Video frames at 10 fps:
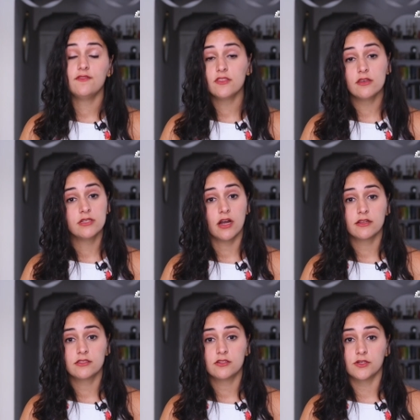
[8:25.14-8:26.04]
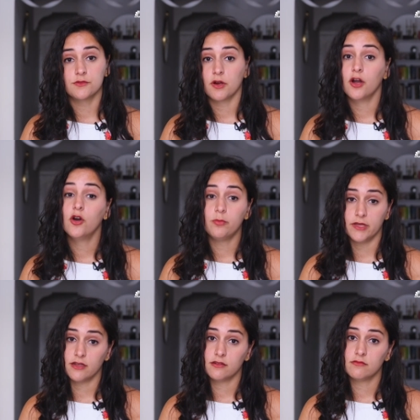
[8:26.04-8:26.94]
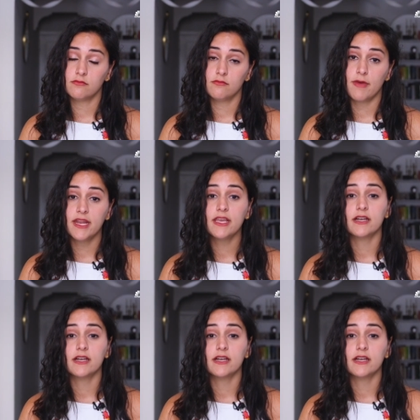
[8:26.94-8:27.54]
Even though Target stores were open, many